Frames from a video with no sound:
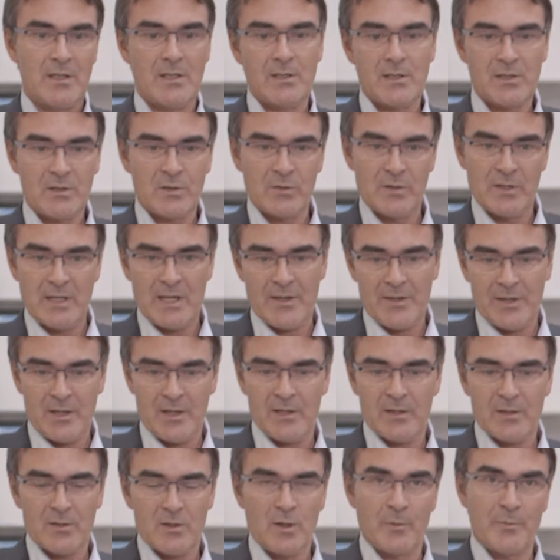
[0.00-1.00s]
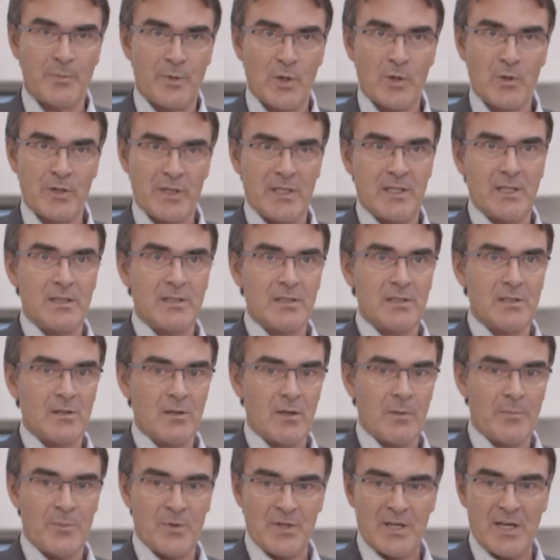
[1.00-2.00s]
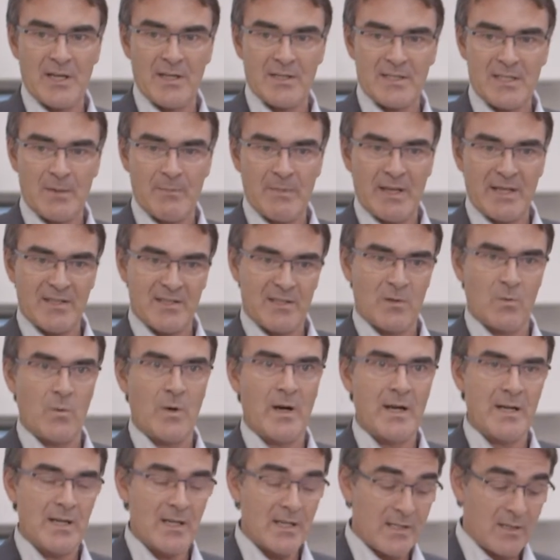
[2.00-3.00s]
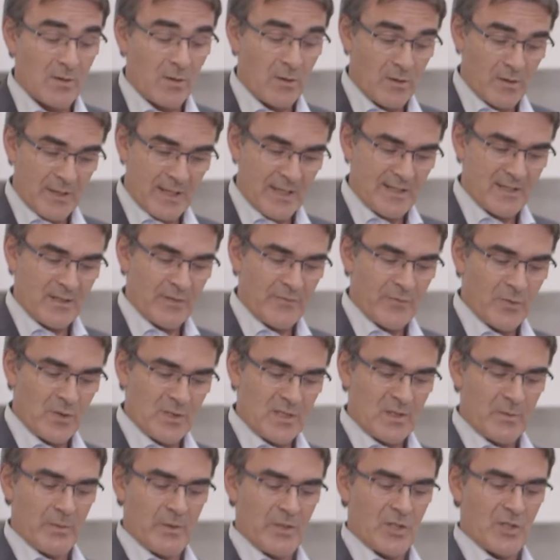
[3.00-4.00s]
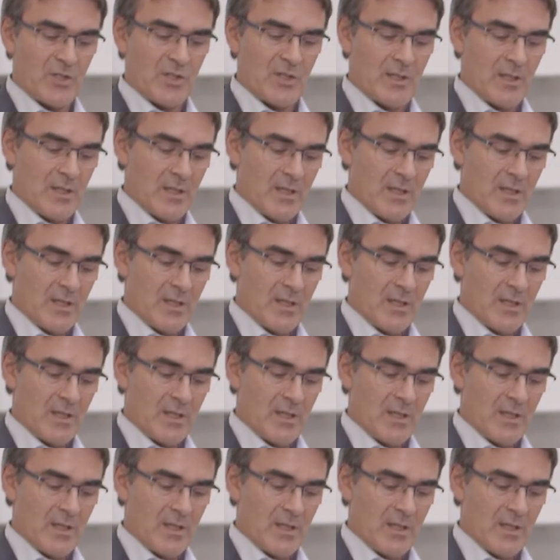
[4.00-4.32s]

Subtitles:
to another component or put some extra wires or an extra foot switch.